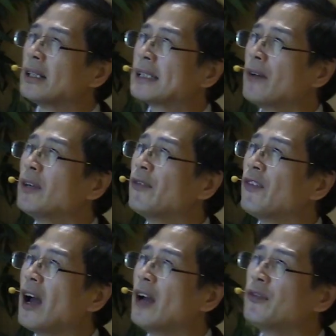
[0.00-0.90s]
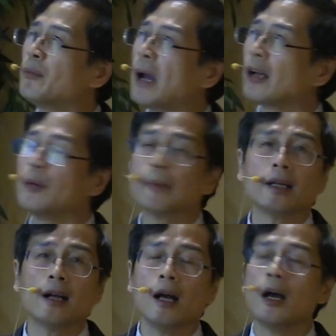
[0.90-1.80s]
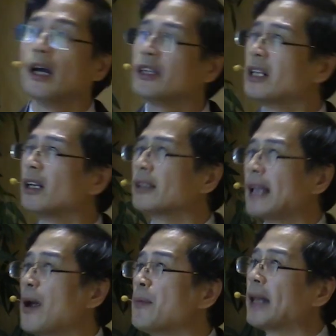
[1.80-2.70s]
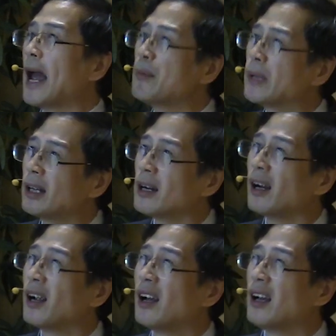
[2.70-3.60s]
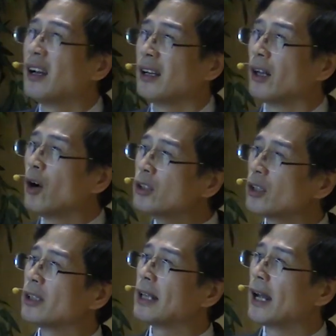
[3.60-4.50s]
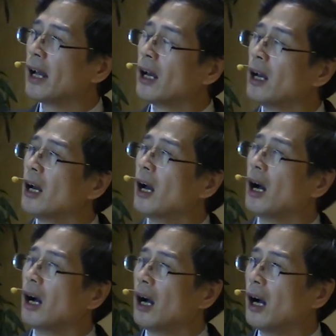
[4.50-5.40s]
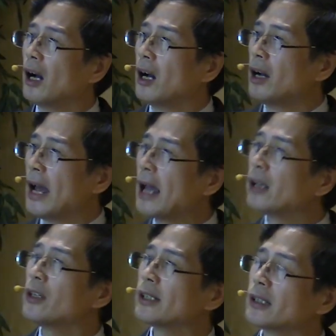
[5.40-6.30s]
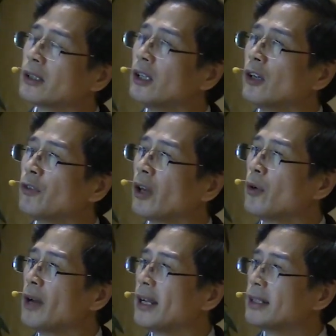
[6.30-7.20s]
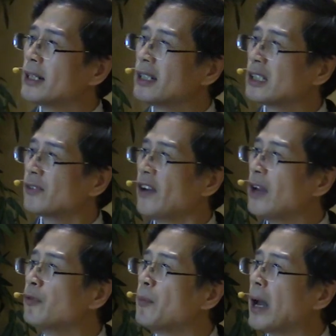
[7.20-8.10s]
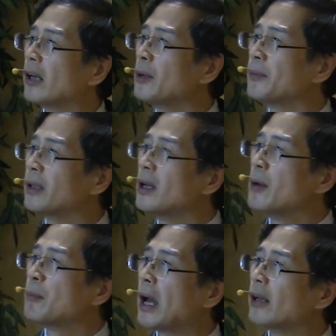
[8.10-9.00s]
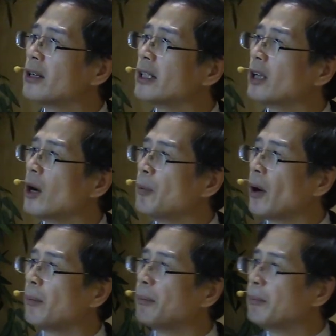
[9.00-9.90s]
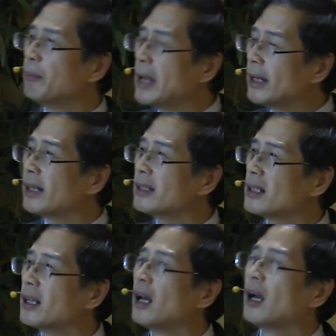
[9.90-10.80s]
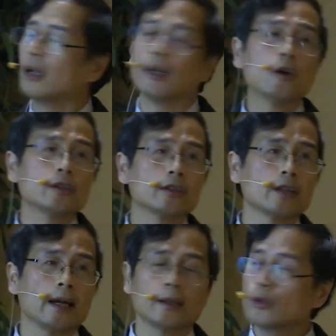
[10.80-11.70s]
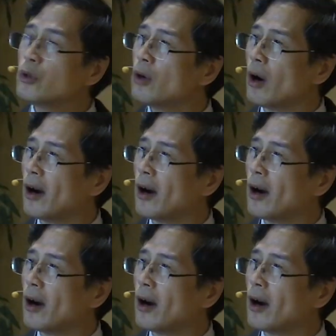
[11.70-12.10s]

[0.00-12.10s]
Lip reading: 75 micrometer inner diameter. And also the aqueous flow rate is 5 microliter per minute. And also the 2